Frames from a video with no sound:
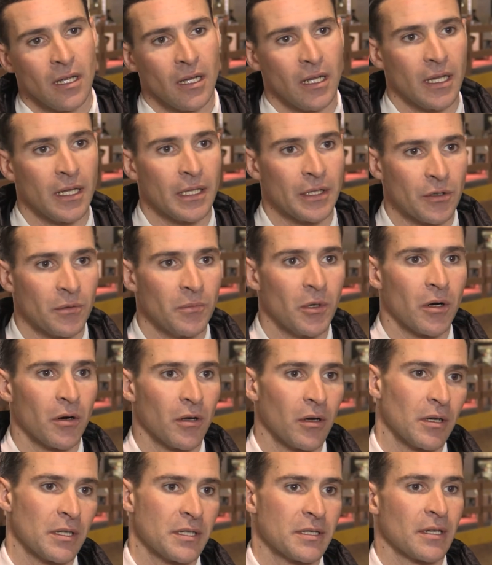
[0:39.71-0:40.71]
And
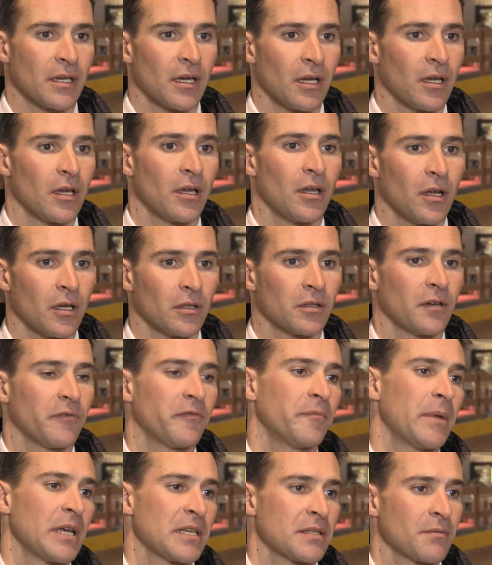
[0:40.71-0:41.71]
tomorrow it's a lot
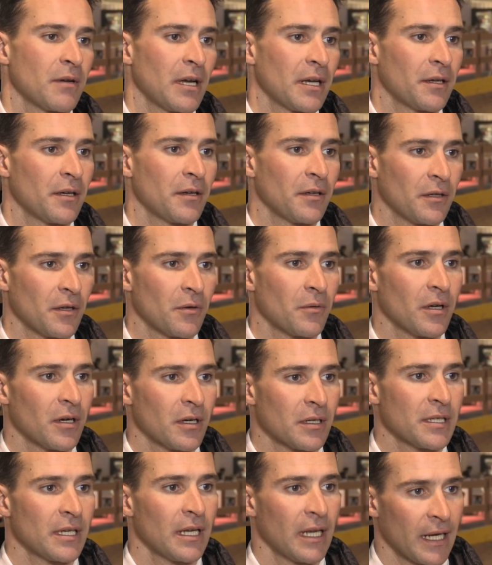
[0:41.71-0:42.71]
of best rider in the
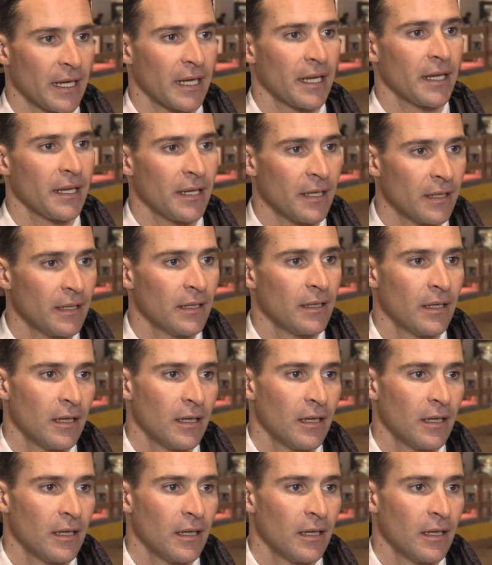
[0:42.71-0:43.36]
world, I hear.